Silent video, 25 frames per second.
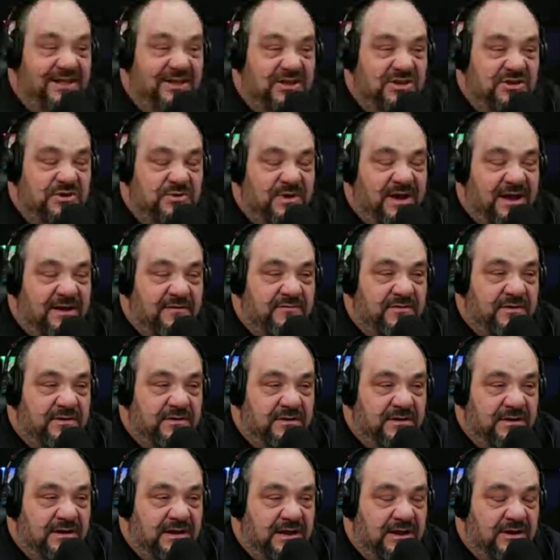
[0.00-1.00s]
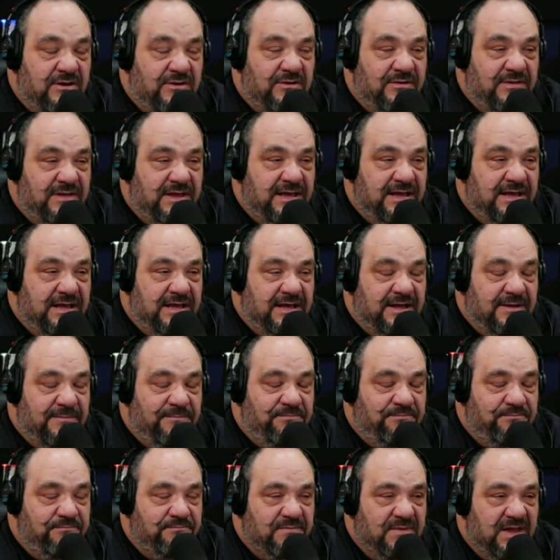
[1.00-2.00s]
did you ever hear the
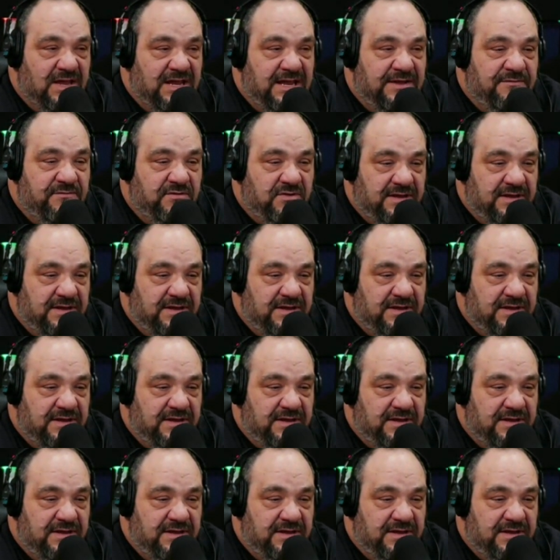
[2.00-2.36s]
um evil